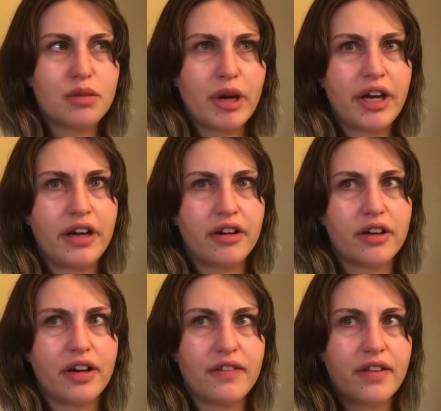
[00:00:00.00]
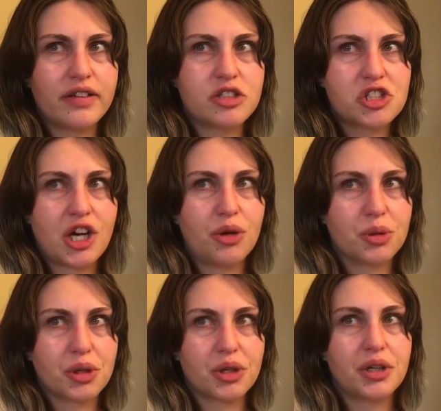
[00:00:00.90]
my hair and then
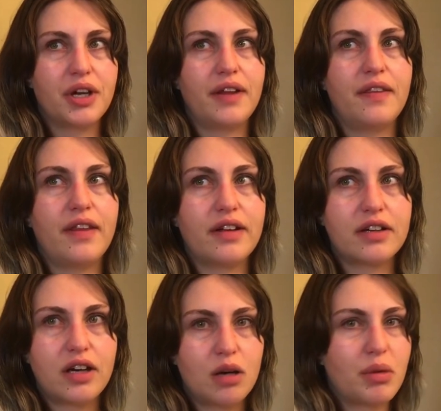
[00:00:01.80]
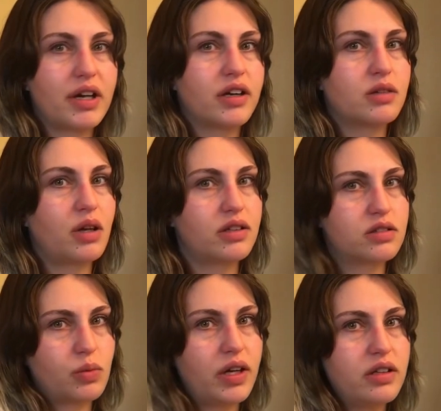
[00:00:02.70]
shower and then cut my hair while it's
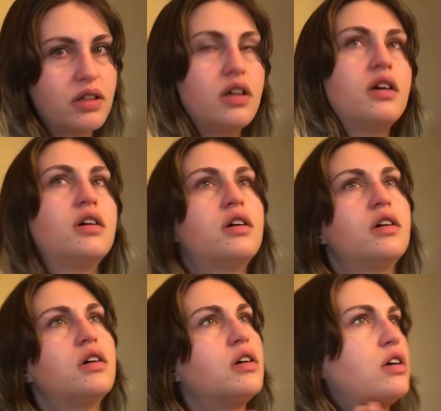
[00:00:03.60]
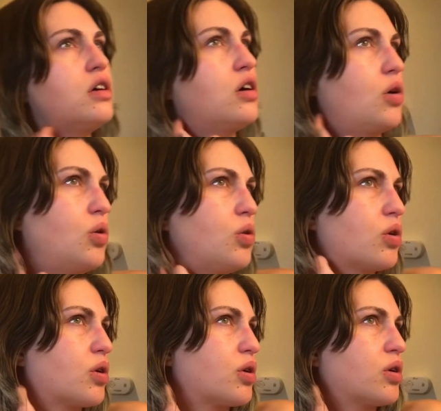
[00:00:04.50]
wet?
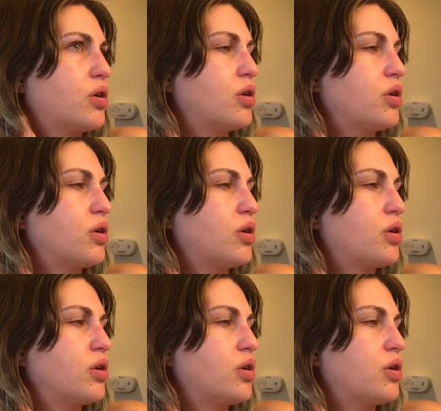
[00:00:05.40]
Or